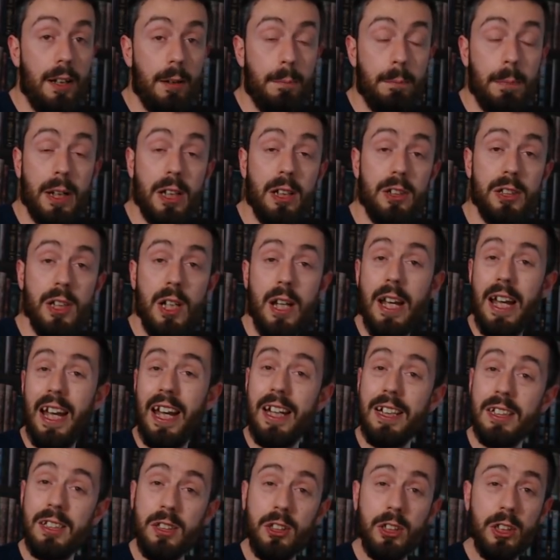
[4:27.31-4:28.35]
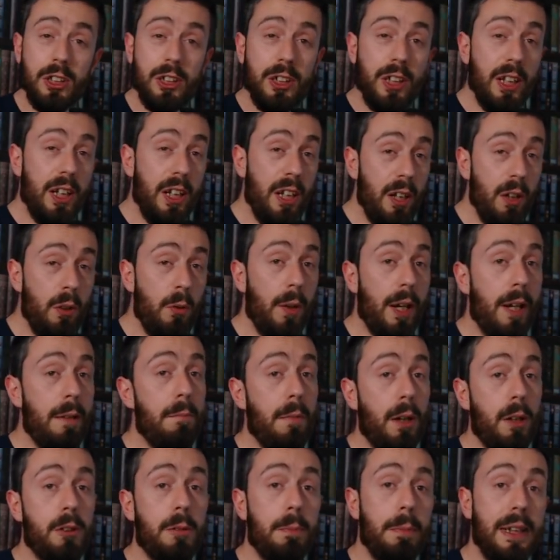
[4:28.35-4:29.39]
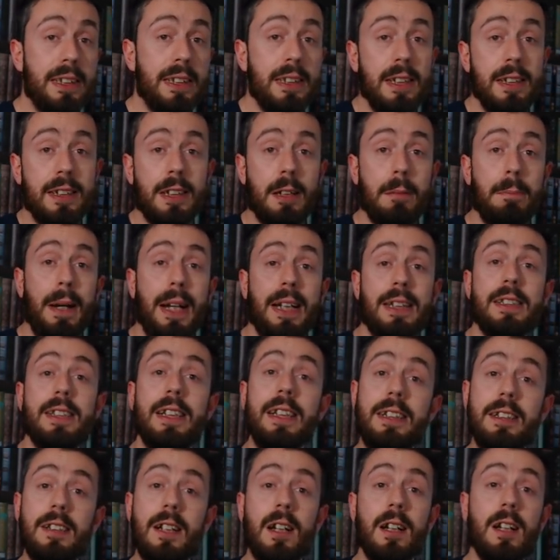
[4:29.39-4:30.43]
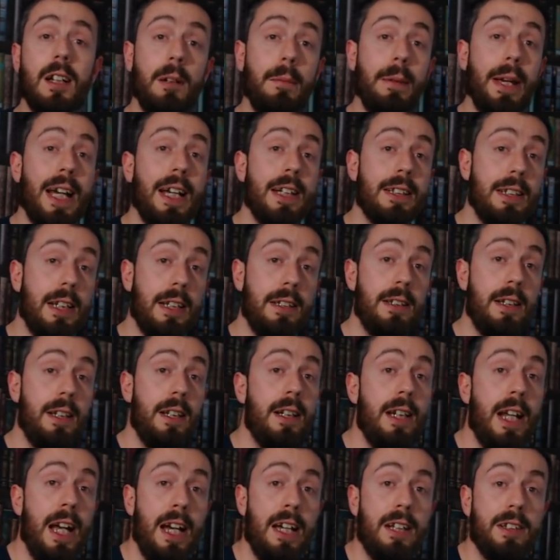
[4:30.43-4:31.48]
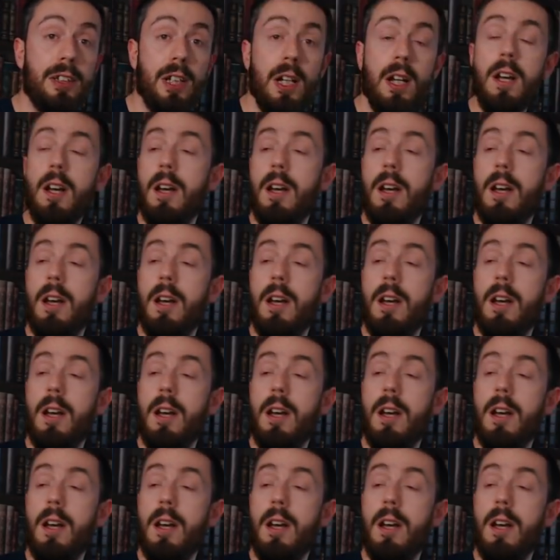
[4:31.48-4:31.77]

because it isn't just you in most business capacities that are going to be accessing the N A S.